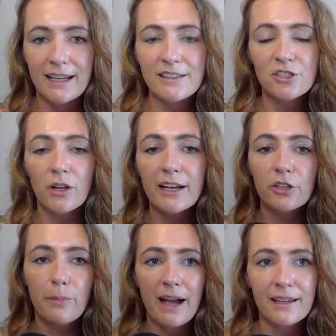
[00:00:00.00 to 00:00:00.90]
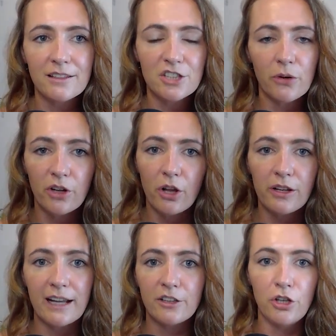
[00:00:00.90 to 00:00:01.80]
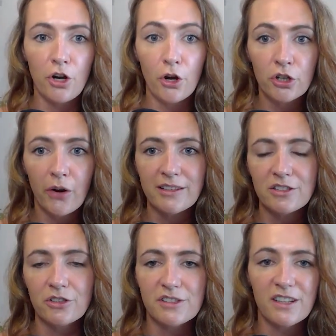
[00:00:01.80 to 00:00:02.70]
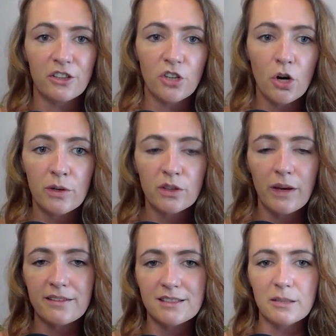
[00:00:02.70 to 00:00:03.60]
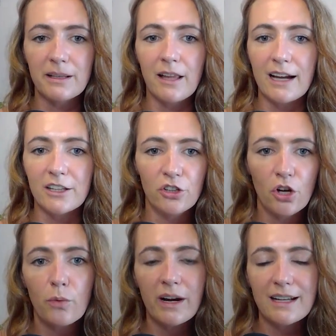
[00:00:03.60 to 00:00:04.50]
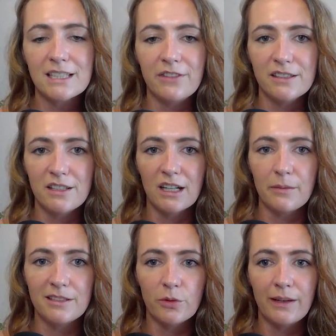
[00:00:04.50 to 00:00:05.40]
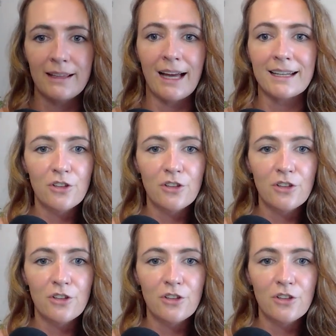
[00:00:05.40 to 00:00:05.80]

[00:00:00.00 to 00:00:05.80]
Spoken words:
It's not like you're packing to go on holiday and you're going to Noosa, you know what the weather's going to be like, you know what activities you're going to be doing.